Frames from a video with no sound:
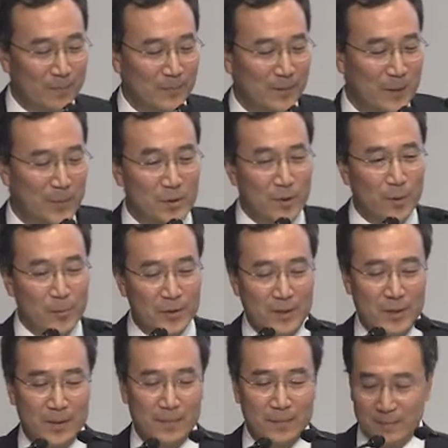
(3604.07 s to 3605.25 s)
Let me start with
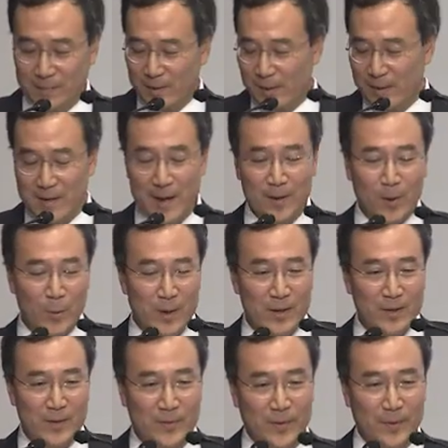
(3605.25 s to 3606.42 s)
some key
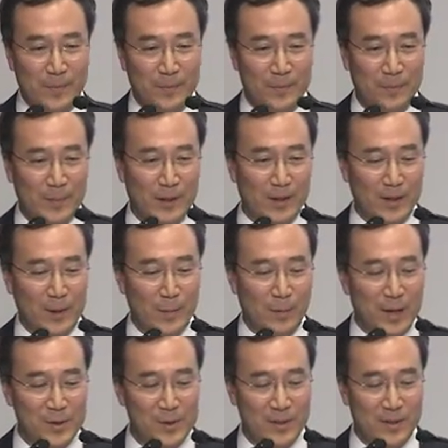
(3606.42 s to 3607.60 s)
takeaways from
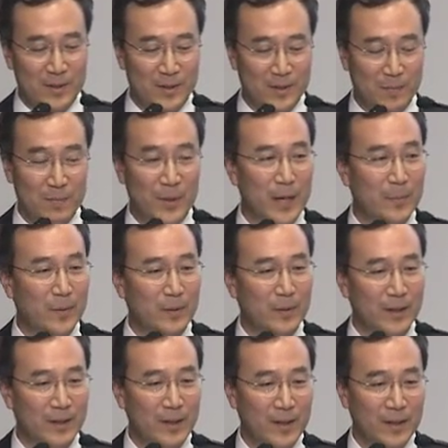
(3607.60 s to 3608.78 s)
Prachi's paper.
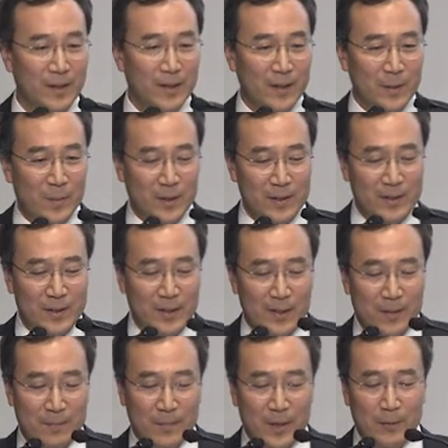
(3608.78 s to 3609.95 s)
But
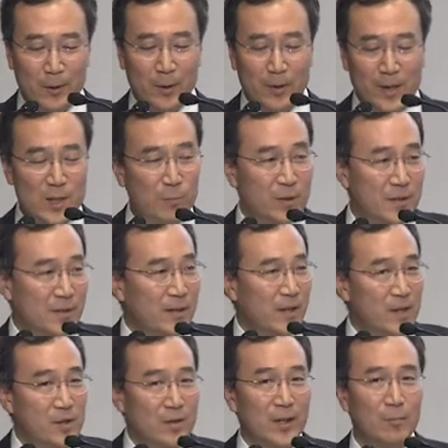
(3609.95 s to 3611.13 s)
given her nice
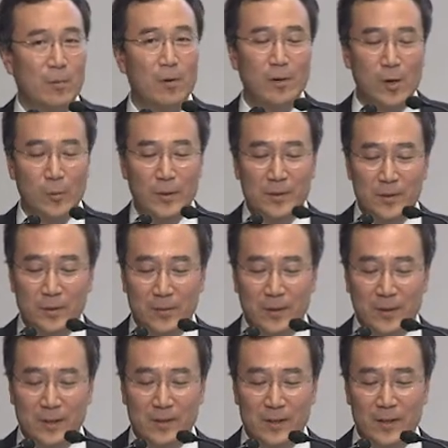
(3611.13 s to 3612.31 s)
presentation, I won't go into
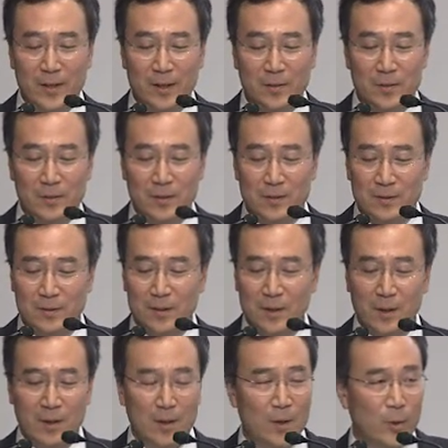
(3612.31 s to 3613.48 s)
the details and just
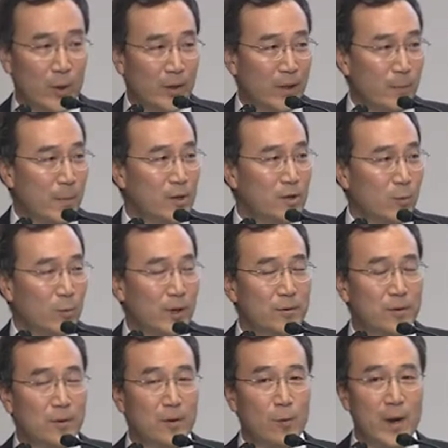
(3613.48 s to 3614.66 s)
quickly mention what I
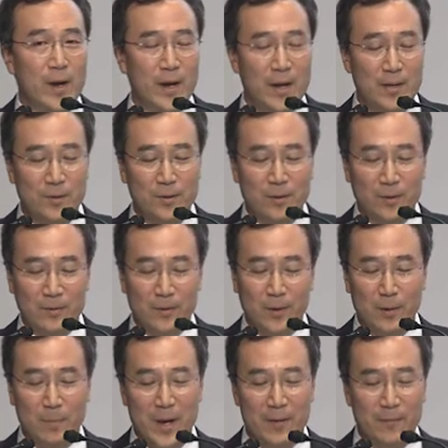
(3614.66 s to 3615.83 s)
took away as her
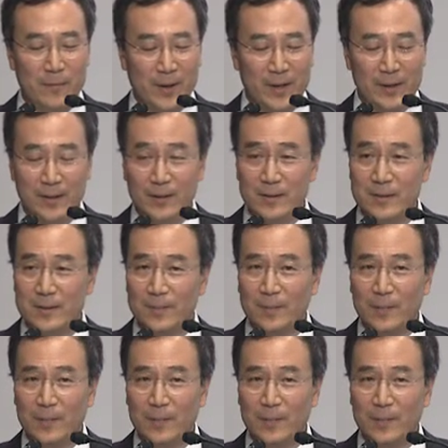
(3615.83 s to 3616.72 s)
main findings.